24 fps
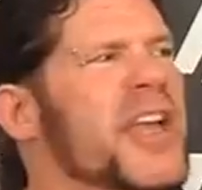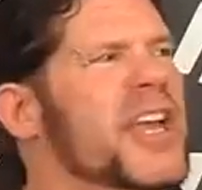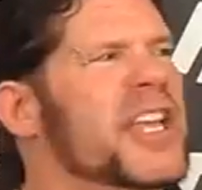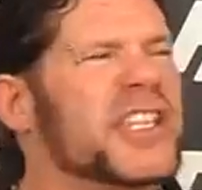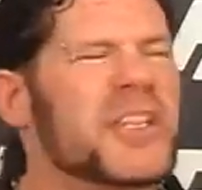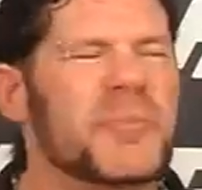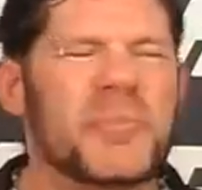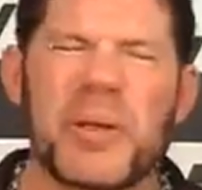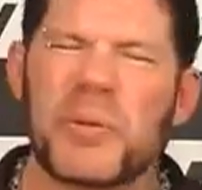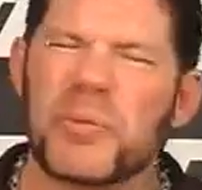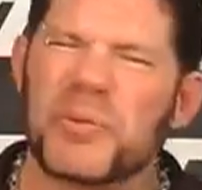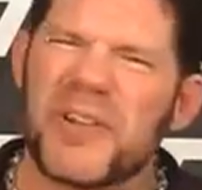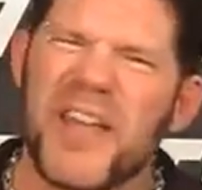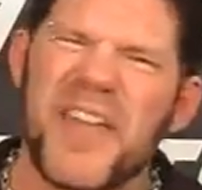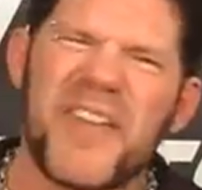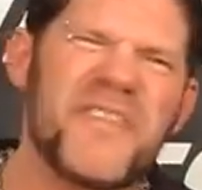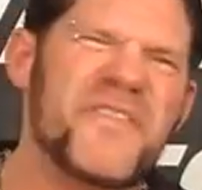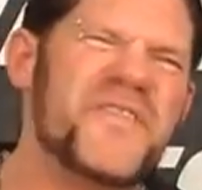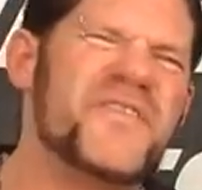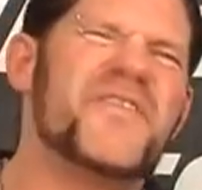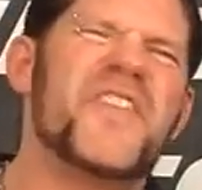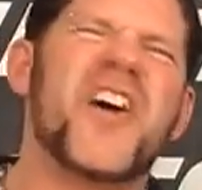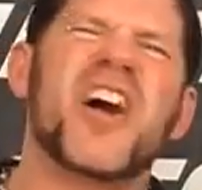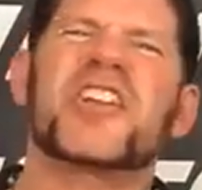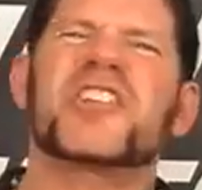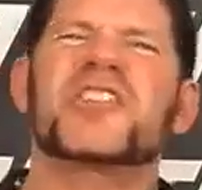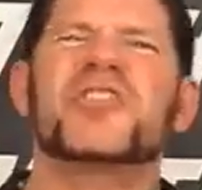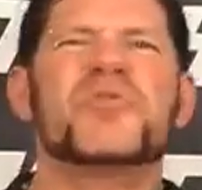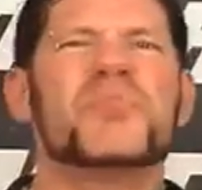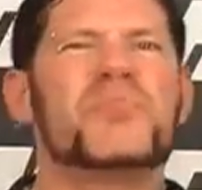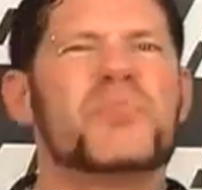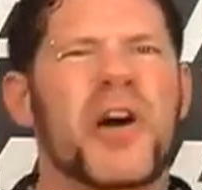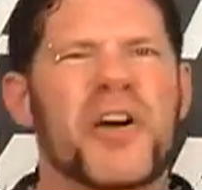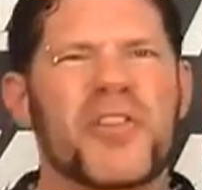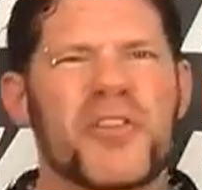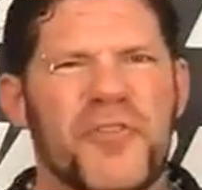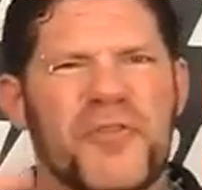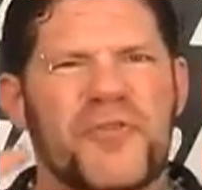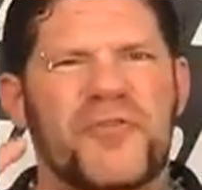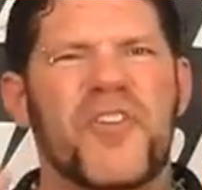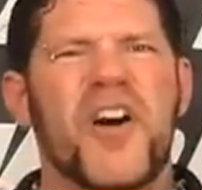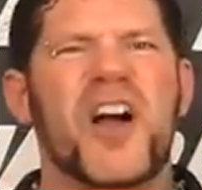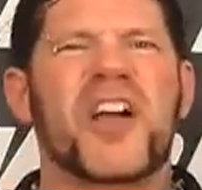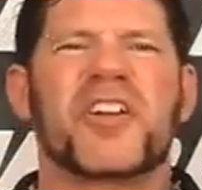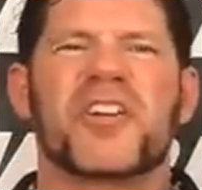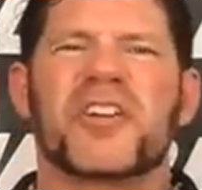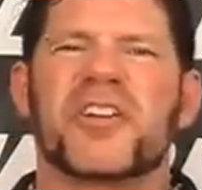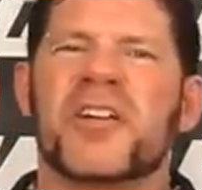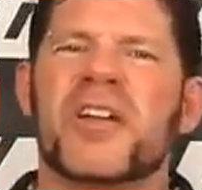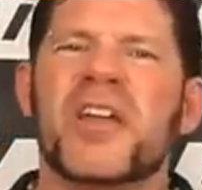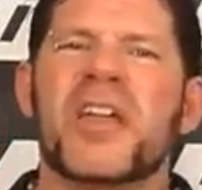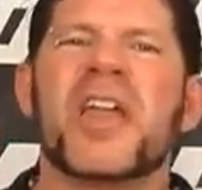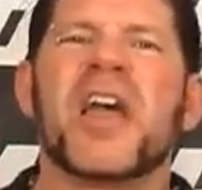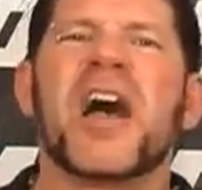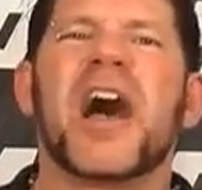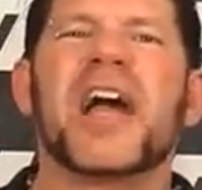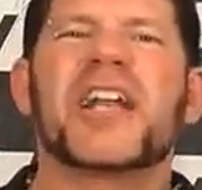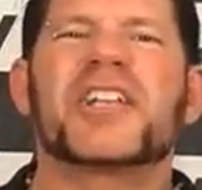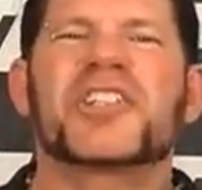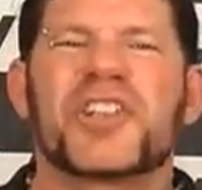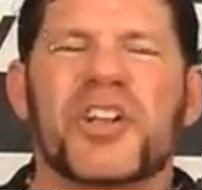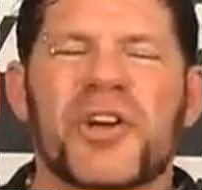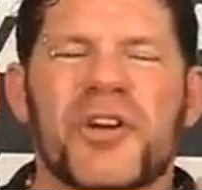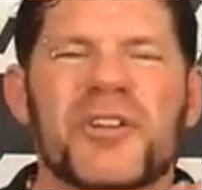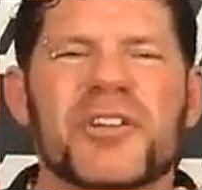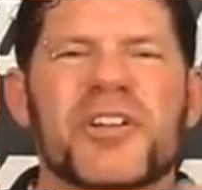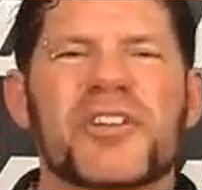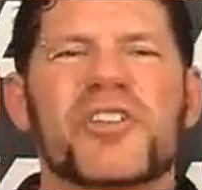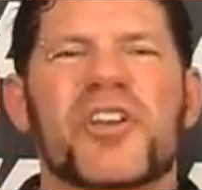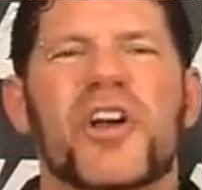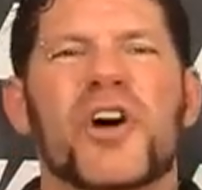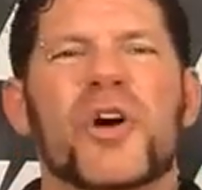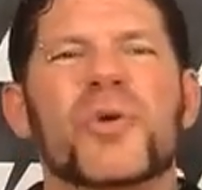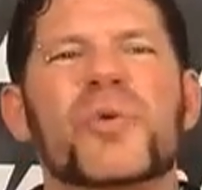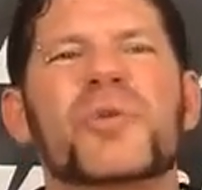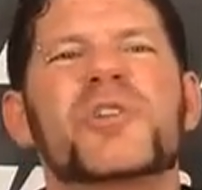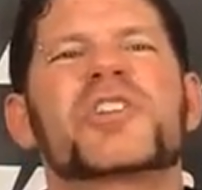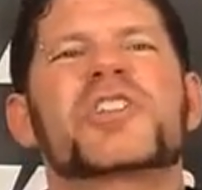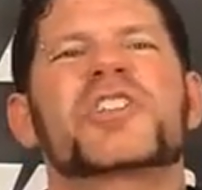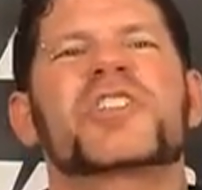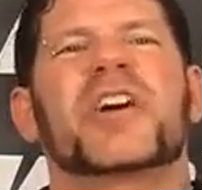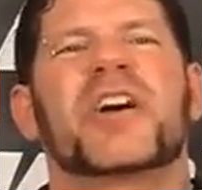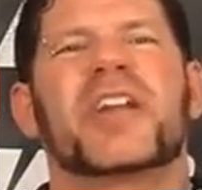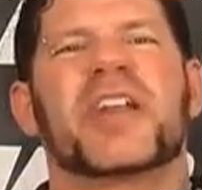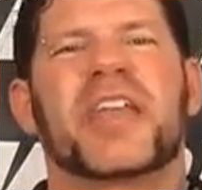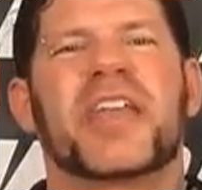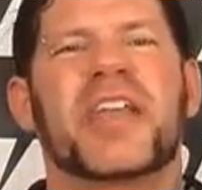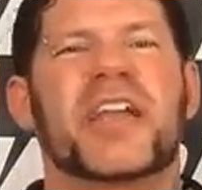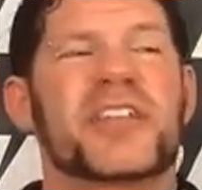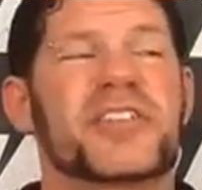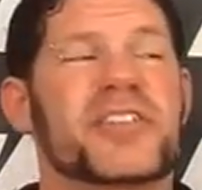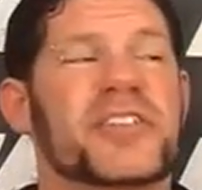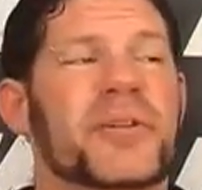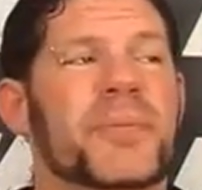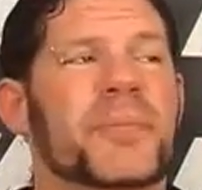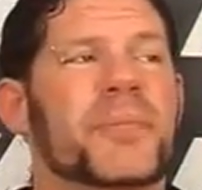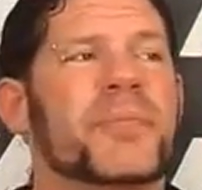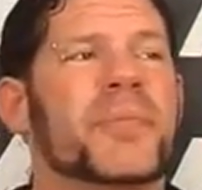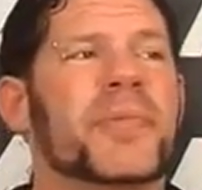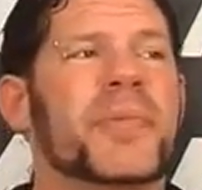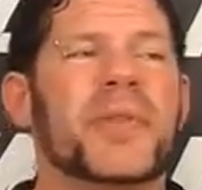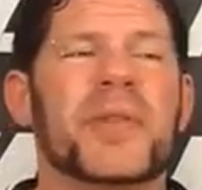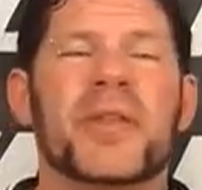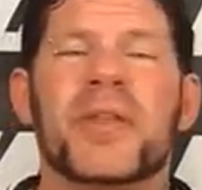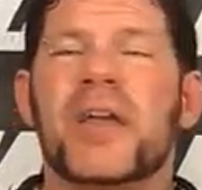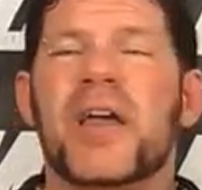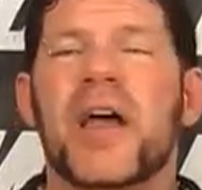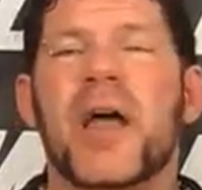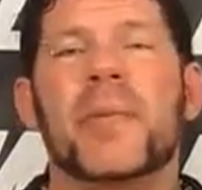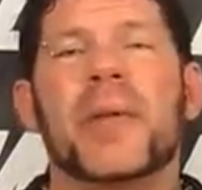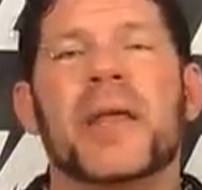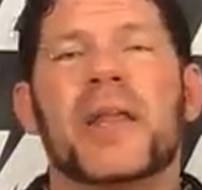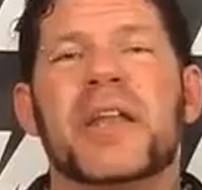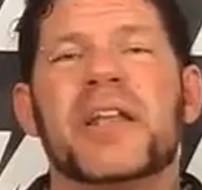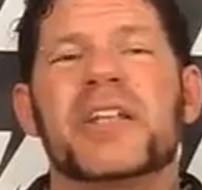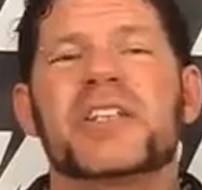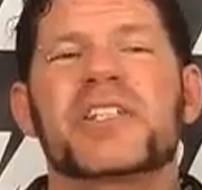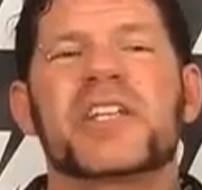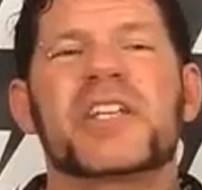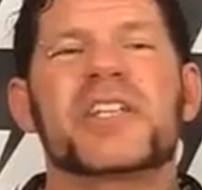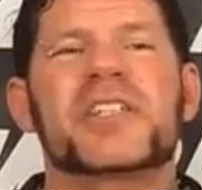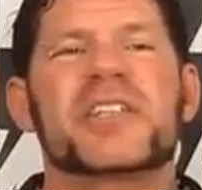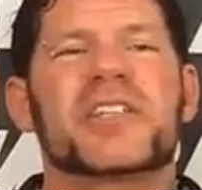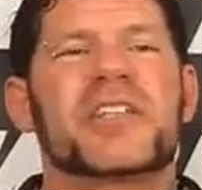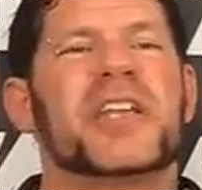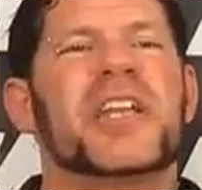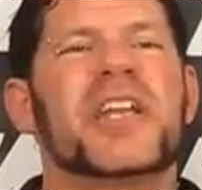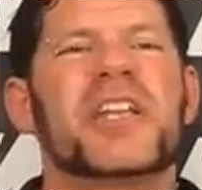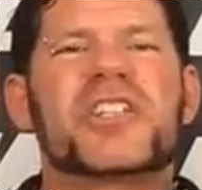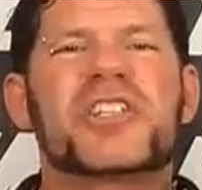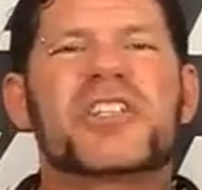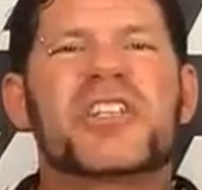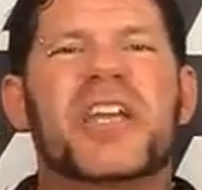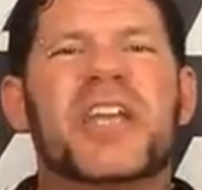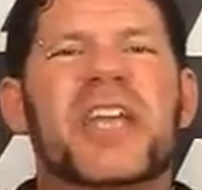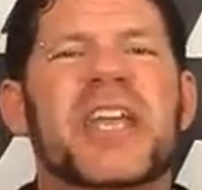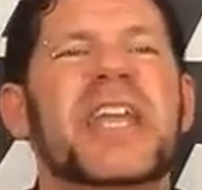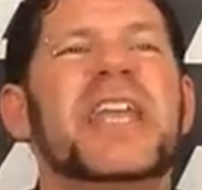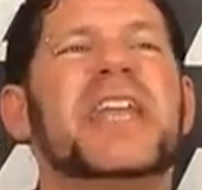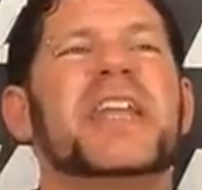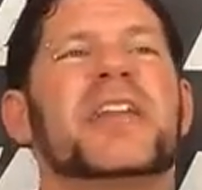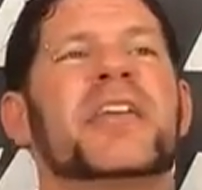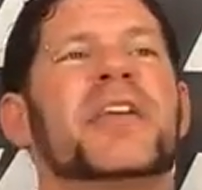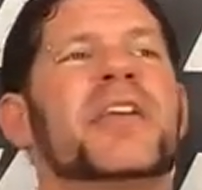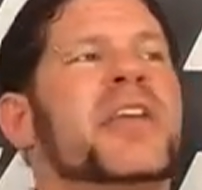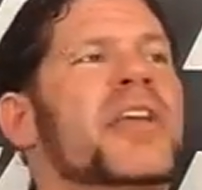The people were like, fuck you, motherfucker. I turned his own son against him. I mean, it's heat.